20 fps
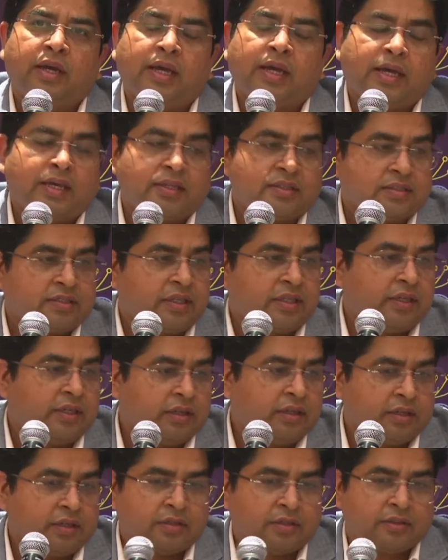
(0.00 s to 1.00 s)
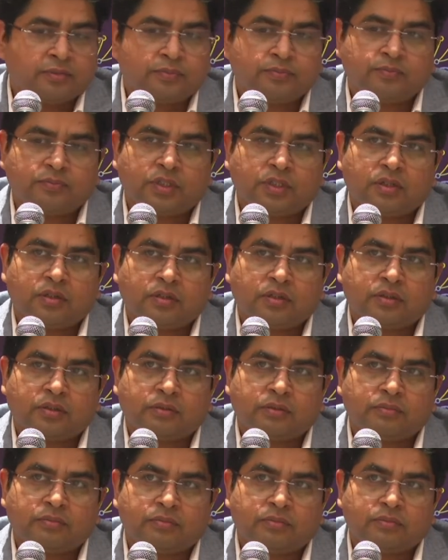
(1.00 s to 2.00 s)
As
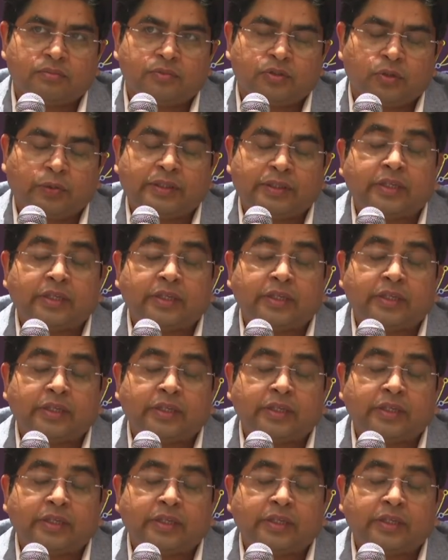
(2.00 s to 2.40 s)
during